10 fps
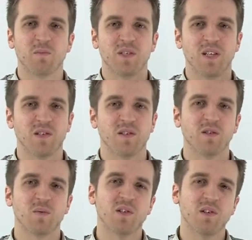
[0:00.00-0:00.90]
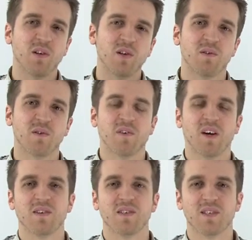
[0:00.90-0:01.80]
petitions which got over
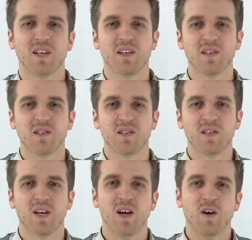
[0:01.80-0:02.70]
1,000 signatures